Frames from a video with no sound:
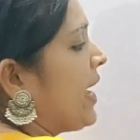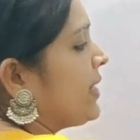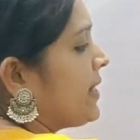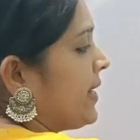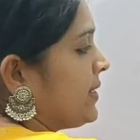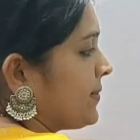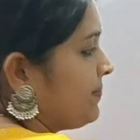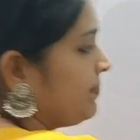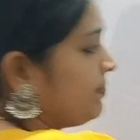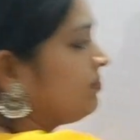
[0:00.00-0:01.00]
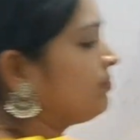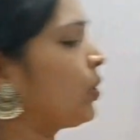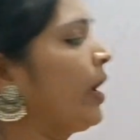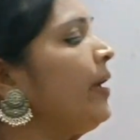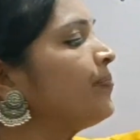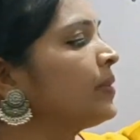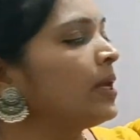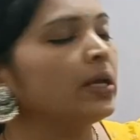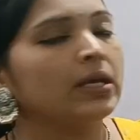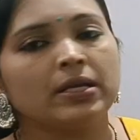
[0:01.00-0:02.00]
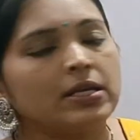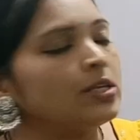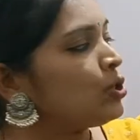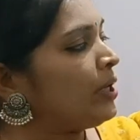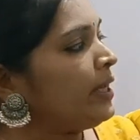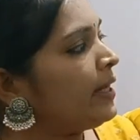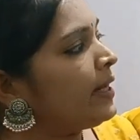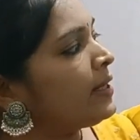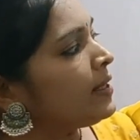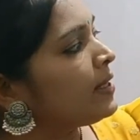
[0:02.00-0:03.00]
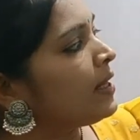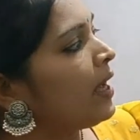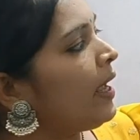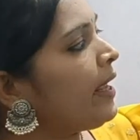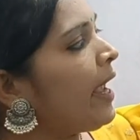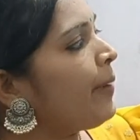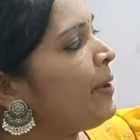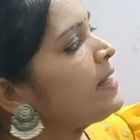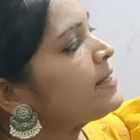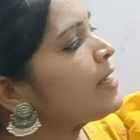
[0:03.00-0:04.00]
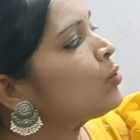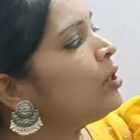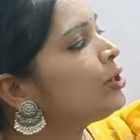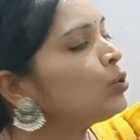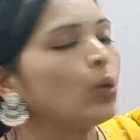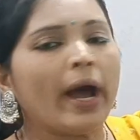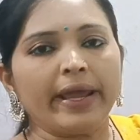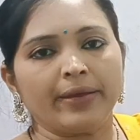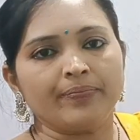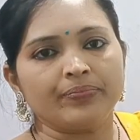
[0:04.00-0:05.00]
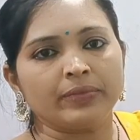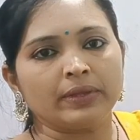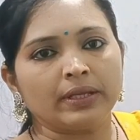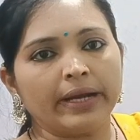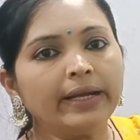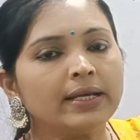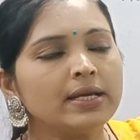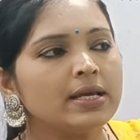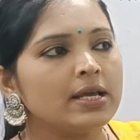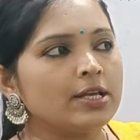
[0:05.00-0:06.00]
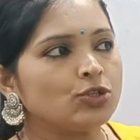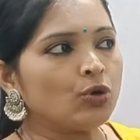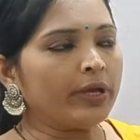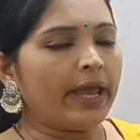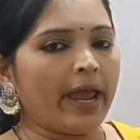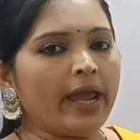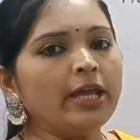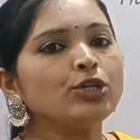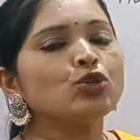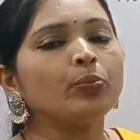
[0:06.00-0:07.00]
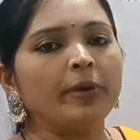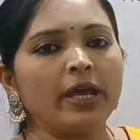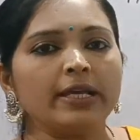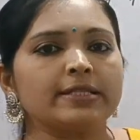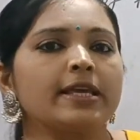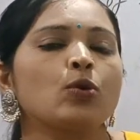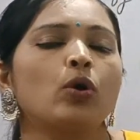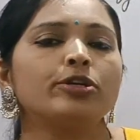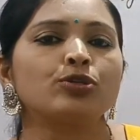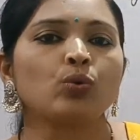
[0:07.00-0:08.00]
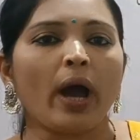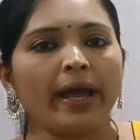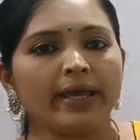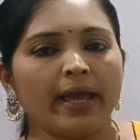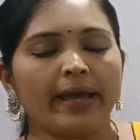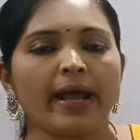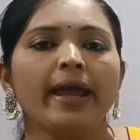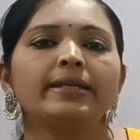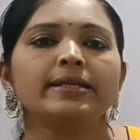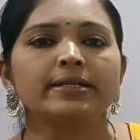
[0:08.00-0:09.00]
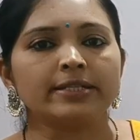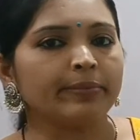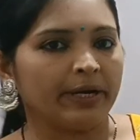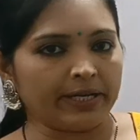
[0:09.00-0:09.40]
we can write. Okay. So here AB is equal to I, right? So A into B is equal to I, an identity